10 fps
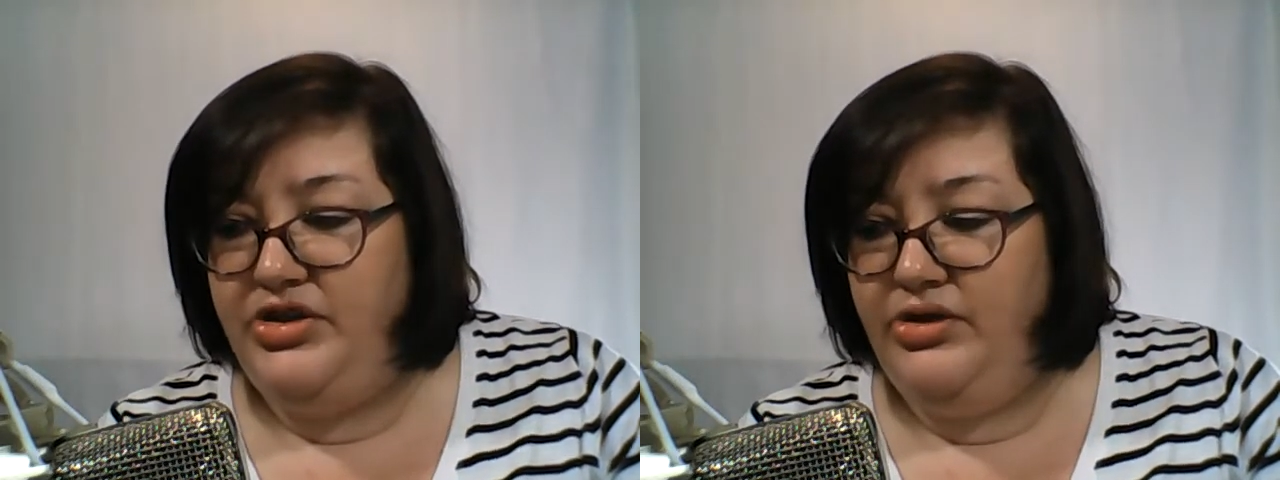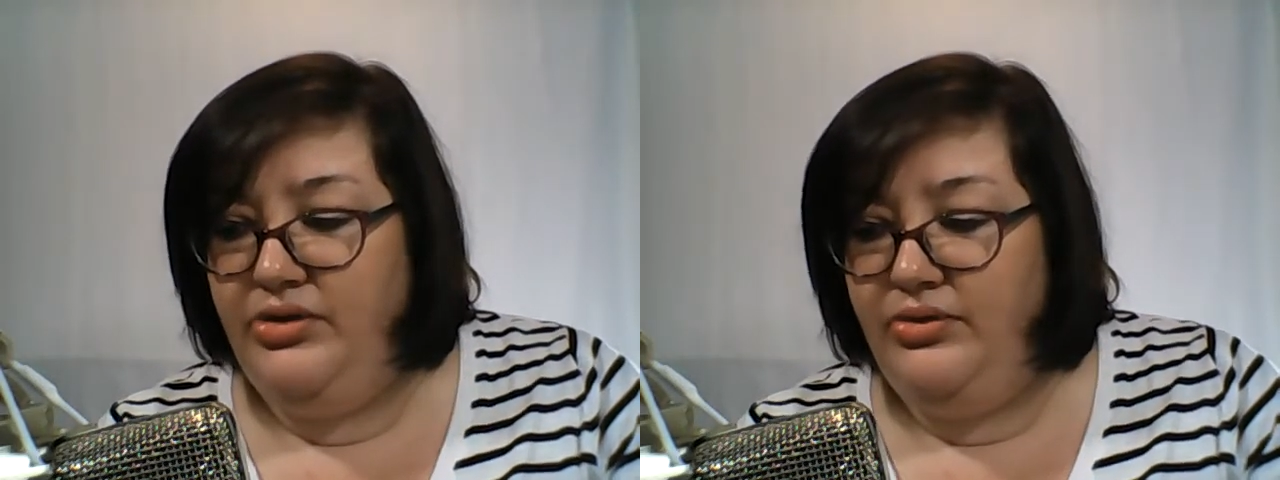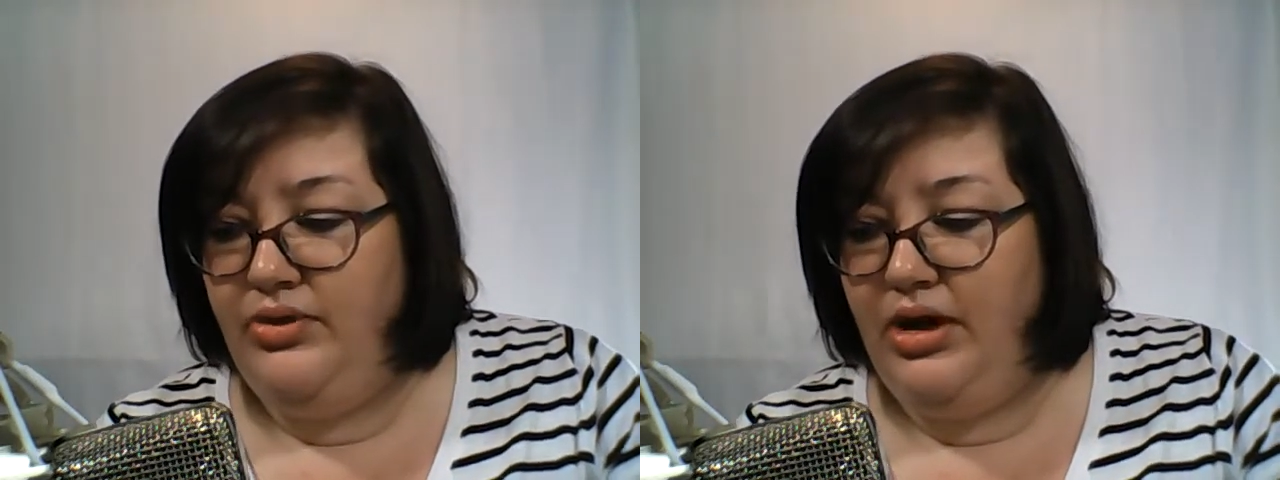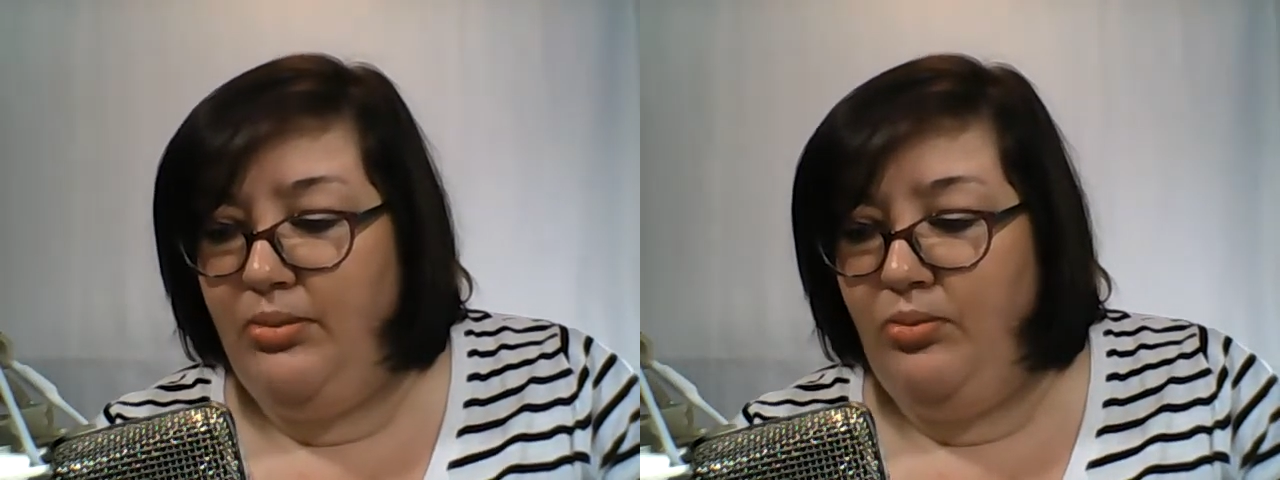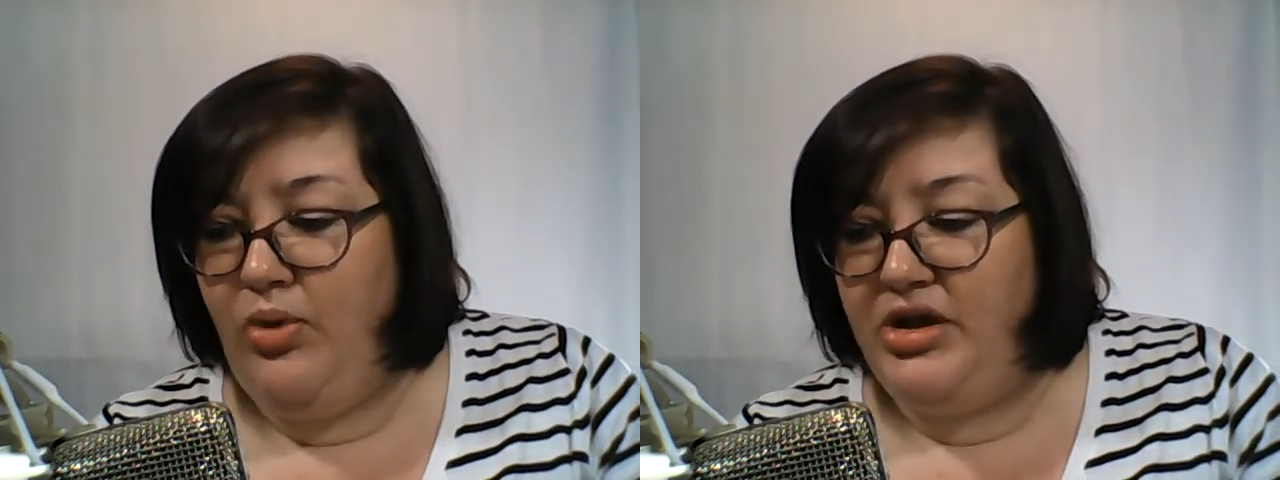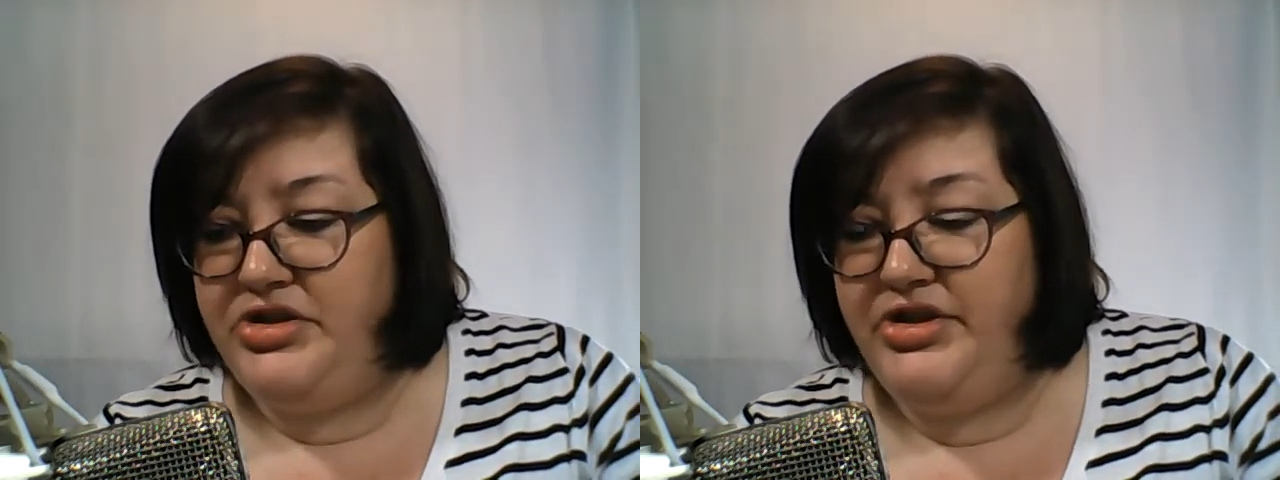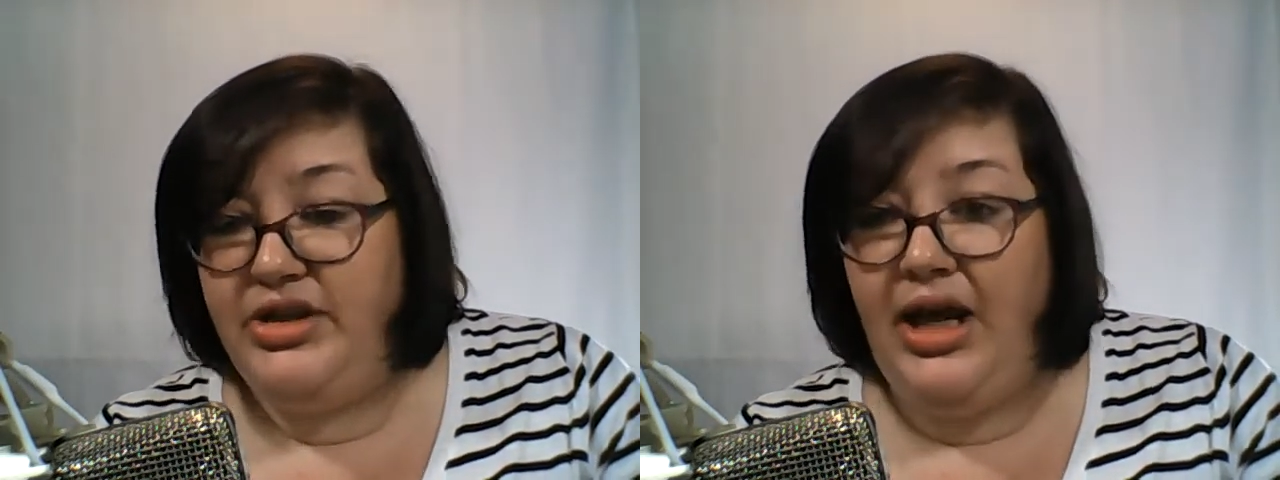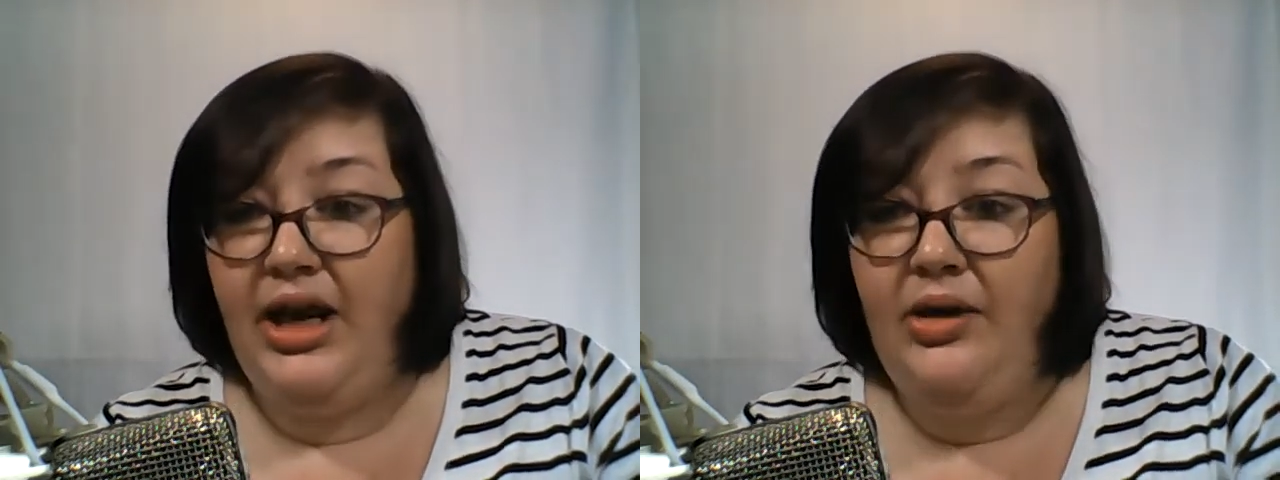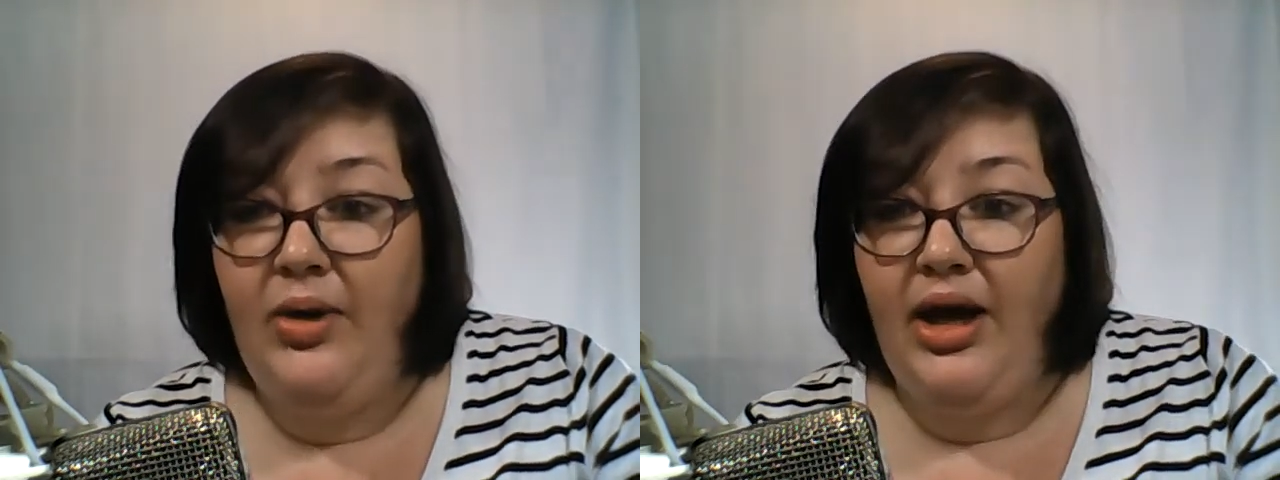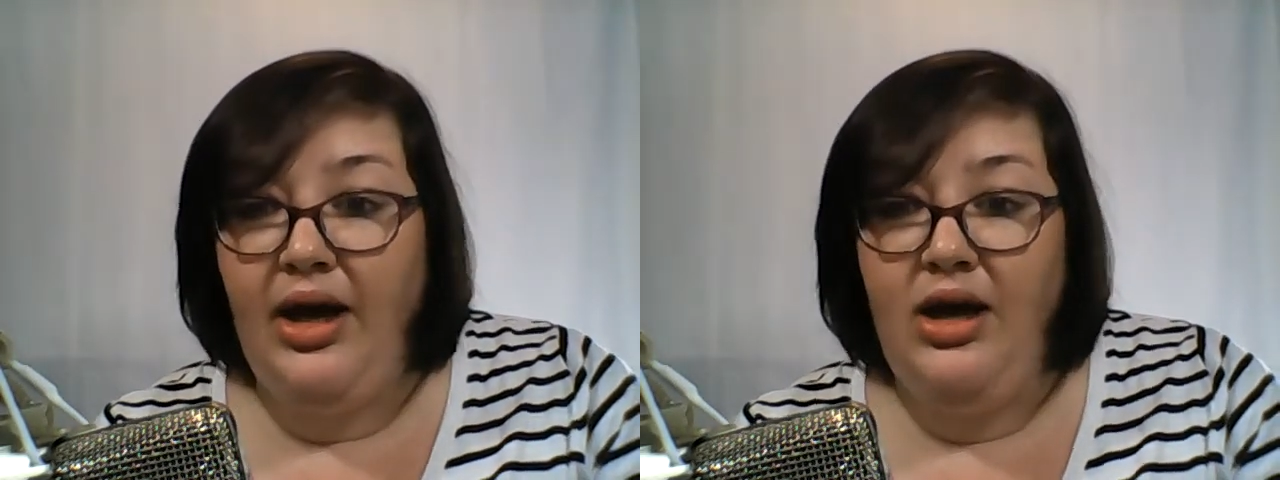to um, Washington
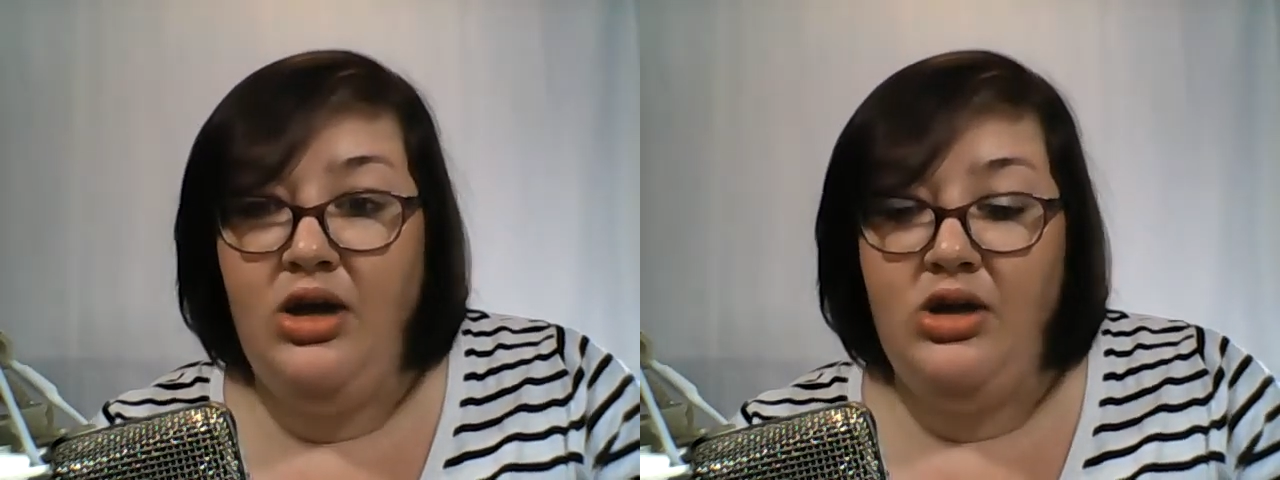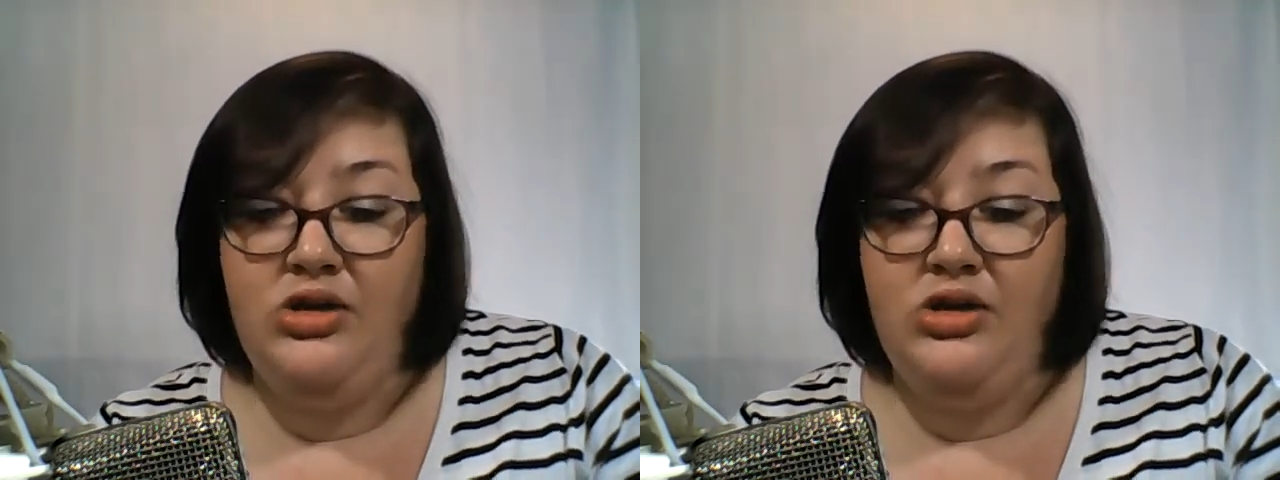anyway.